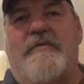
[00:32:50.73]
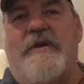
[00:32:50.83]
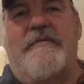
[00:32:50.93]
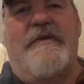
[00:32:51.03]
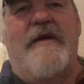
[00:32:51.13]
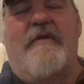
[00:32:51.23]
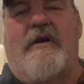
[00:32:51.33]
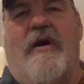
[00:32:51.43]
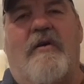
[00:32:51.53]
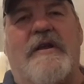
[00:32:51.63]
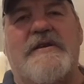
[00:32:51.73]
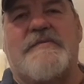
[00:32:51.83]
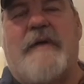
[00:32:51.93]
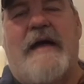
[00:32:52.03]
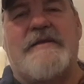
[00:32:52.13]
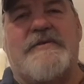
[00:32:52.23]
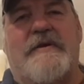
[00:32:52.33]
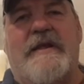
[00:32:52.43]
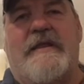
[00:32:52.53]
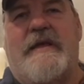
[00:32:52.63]
We would never call any spots or
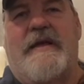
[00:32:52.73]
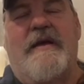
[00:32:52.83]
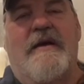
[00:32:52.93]
anything.